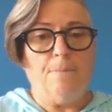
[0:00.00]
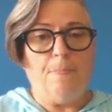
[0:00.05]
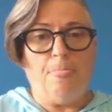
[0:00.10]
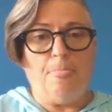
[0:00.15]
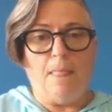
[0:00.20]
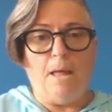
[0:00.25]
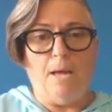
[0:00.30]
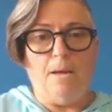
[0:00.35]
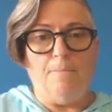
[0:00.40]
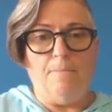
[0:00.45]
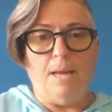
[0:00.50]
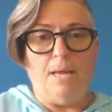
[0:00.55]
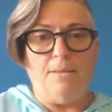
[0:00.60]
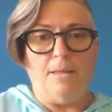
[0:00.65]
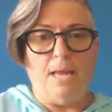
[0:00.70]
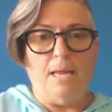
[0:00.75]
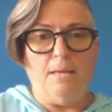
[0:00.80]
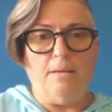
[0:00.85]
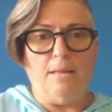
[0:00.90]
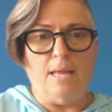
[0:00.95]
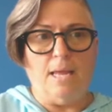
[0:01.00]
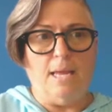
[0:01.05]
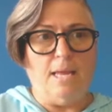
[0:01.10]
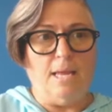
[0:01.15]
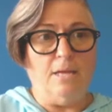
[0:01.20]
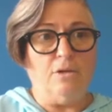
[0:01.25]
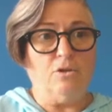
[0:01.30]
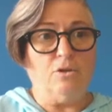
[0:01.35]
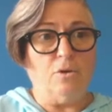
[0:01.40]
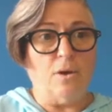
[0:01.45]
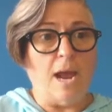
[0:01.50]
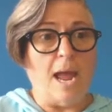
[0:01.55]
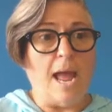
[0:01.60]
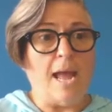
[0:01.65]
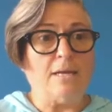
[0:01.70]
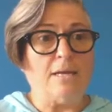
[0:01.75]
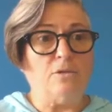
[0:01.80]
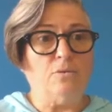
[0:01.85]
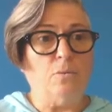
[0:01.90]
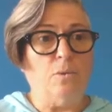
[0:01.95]
And they
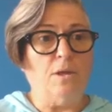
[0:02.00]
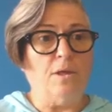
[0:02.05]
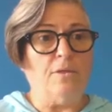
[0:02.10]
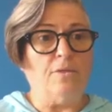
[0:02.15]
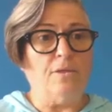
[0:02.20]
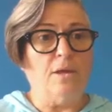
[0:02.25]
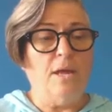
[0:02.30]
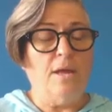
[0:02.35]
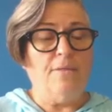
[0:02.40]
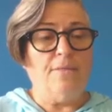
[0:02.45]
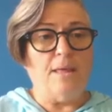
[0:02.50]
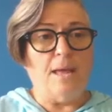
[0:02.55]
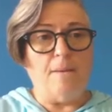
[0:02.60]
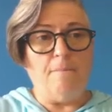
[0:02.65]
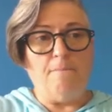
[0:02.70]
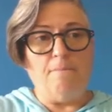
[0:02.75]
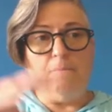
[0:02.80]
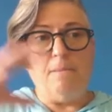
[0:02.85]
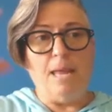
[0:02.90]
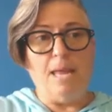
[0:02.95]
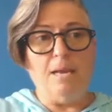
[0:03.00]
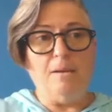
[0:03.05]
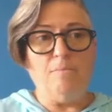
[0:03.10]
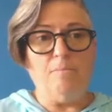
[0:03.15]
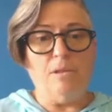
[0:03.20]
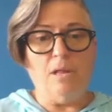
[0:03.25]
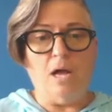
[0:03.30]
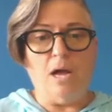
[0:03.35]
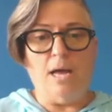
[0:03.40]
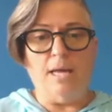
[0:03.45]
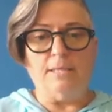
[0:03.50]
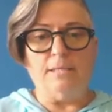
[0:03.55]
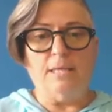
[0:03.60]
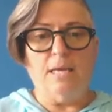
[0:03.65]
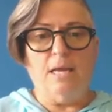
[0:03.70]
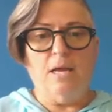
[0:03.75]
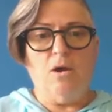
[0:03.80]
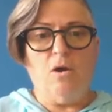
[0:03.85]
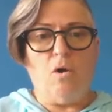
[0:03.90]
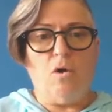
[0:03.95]
interact with that main plot
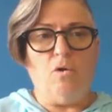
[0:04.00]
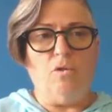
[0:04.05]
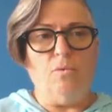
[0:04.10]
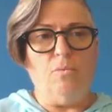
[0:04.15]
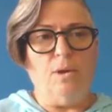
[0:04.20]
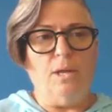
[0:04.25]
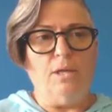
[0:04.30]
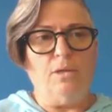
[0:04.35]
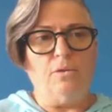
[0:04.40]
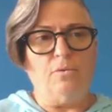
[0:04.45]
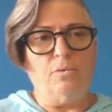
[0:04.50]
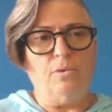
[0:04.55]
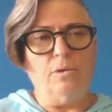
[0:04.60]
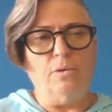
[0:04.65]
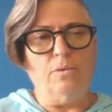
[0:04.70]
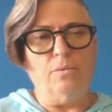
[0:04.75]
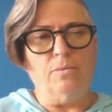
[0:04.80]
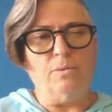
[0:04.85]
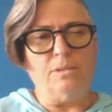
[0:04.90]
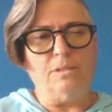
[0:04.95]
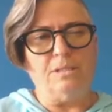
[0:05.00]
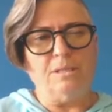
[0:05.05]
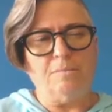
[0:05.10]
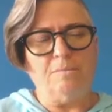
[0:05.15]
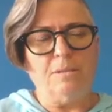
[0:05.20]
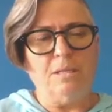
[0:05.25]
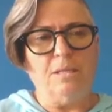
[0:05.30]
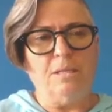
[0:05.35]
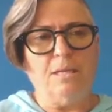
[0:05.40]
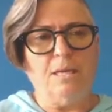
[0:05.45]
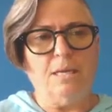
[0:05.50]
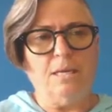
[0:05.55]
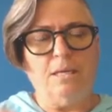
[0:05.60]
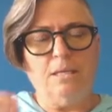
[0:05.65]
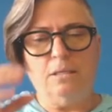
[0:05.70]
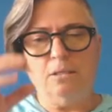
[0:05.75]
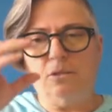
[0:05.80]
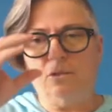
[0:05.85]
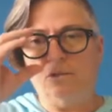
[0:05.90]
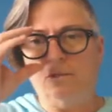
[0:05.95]
all the way through. Something that
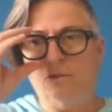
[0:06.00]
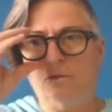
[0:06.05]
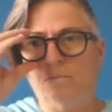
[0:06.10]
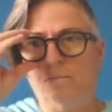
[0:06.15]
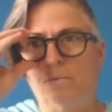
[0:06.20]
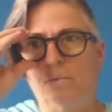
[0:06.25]
is super